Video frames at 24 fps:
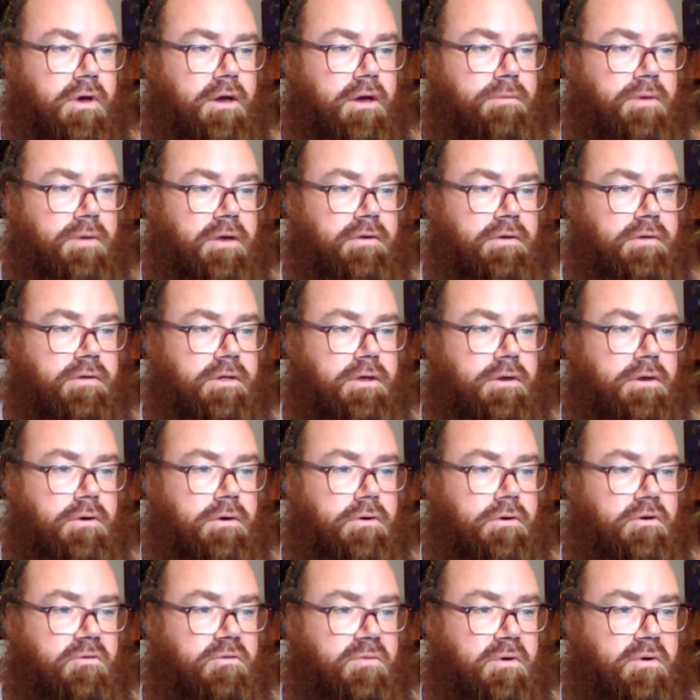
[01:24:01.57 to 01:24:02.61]
in flying could
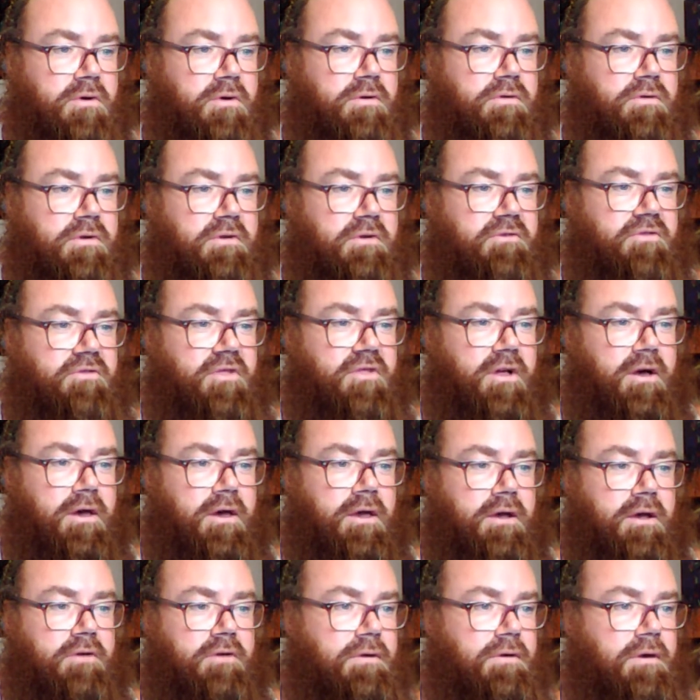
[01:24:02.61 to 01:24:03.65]
fly these
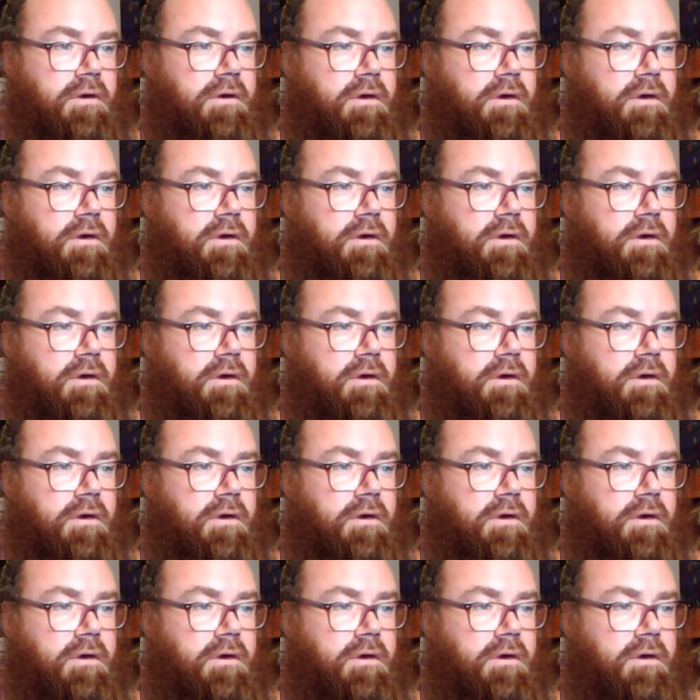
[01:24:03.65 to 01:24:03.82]
planes